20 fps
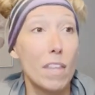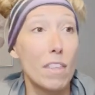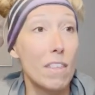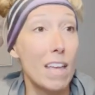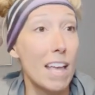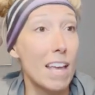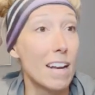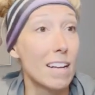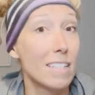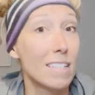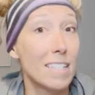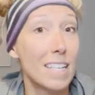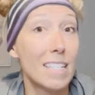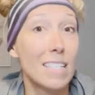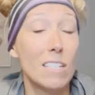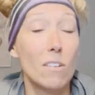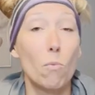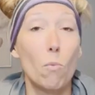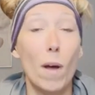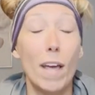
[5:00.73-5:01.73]
it assists
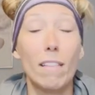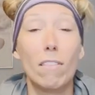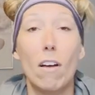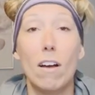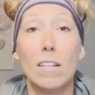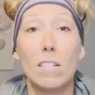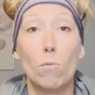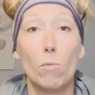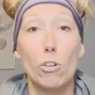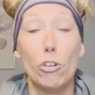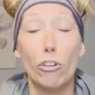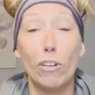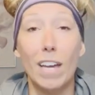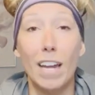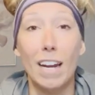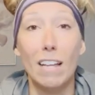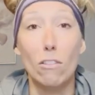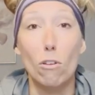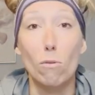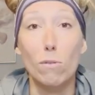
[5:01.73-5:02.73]
in weight loss when you're
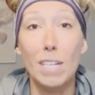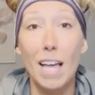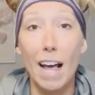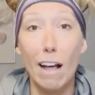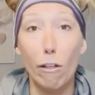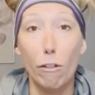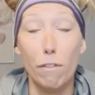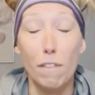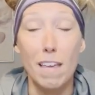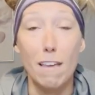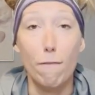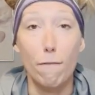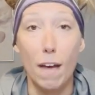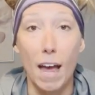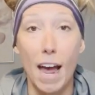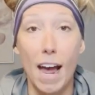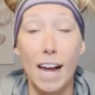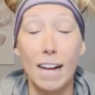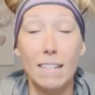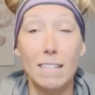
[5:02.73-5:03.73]
getting those healthy
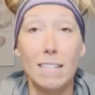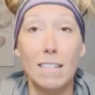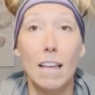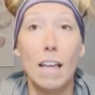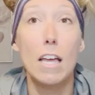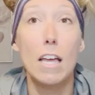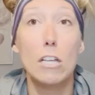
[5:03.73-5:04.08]
fats.